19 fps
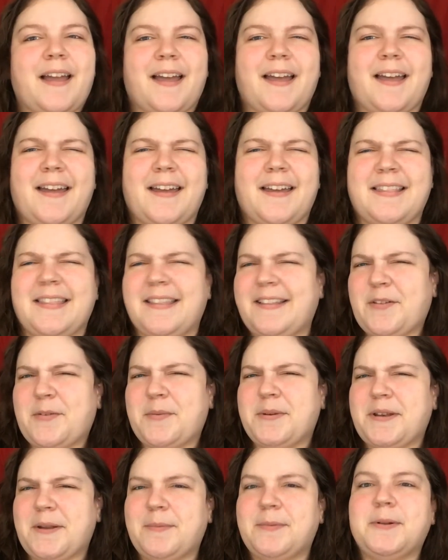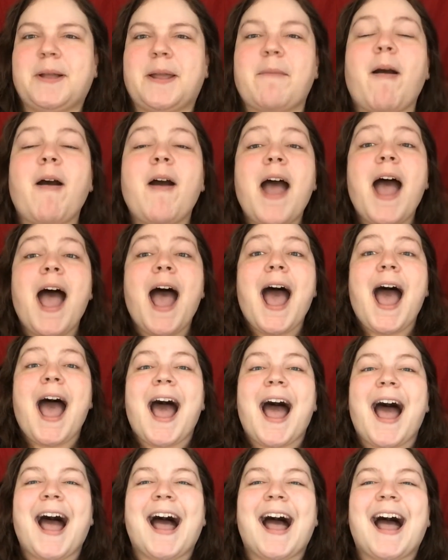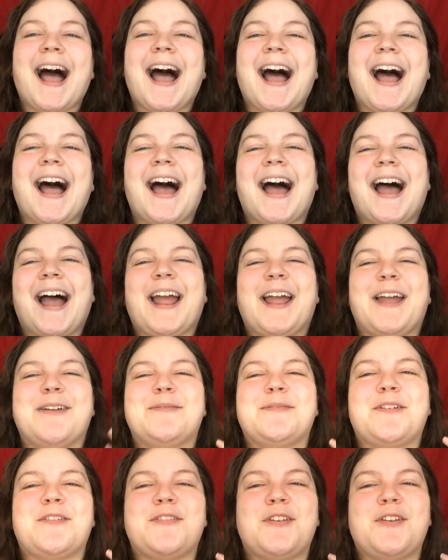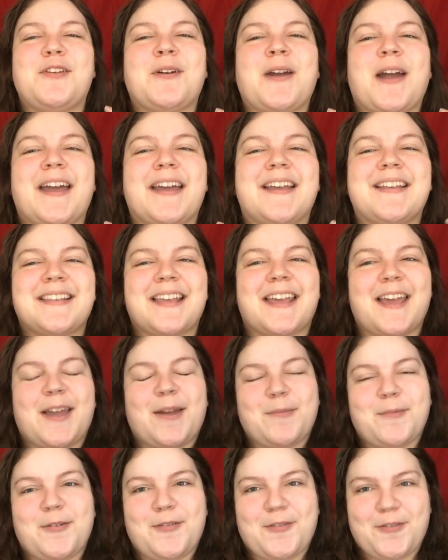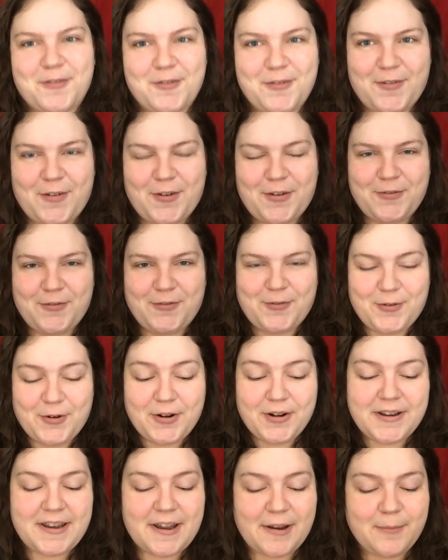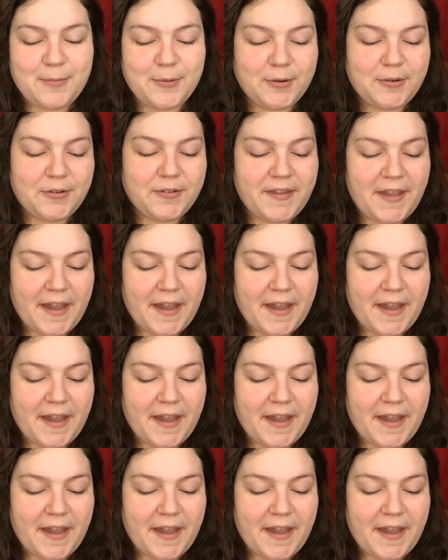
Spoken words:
I think that's when Deadpool came out. I am giving you guys a movie review for Deadpool.